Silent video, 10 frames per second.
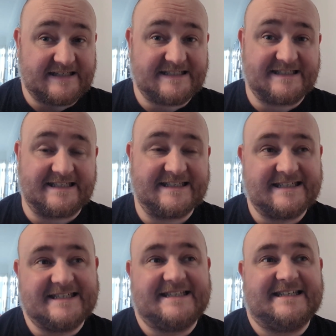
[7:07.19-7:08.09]
So
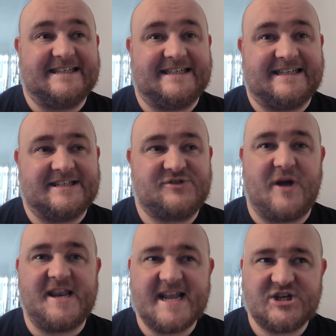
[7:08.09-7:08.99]

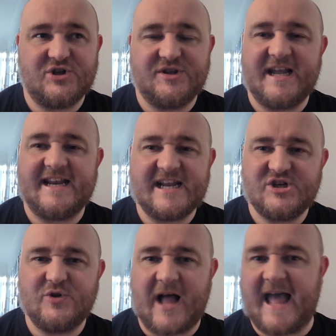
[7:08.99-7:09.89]
the
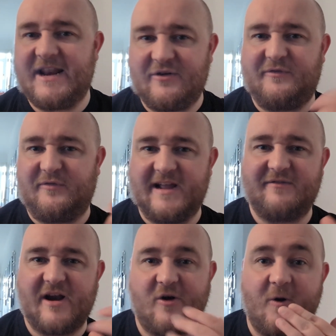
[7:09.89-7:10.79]
initial hint of
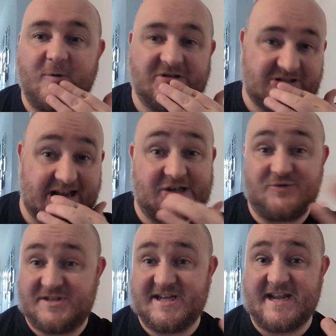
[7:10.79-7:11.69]
flavor I got was
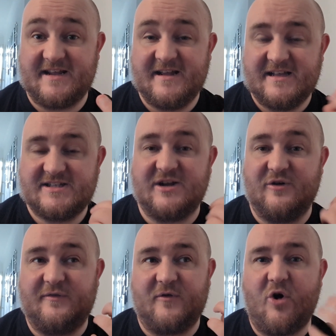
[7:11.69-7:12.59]
citrusy, sort
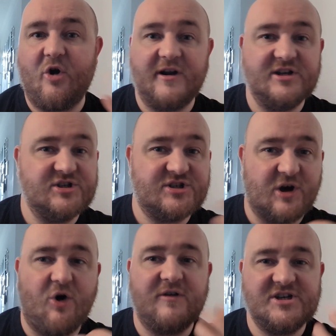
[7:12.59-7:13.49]
of
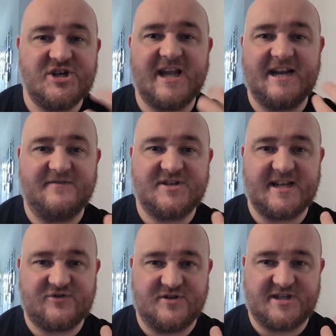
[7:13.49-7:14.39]
orangey kind of
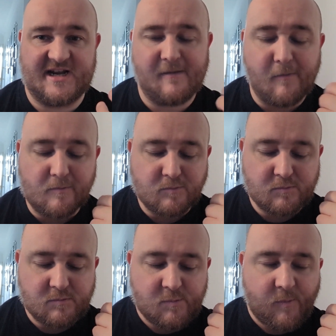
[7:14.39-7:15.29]
citrusy,
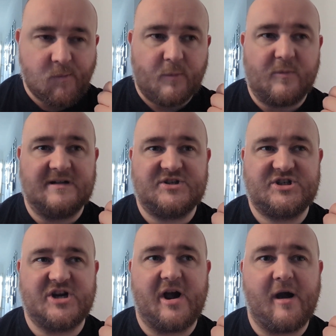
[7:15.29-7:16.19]
which
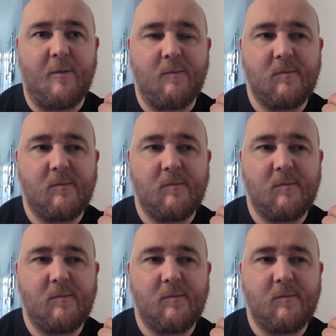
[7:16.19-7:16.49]
started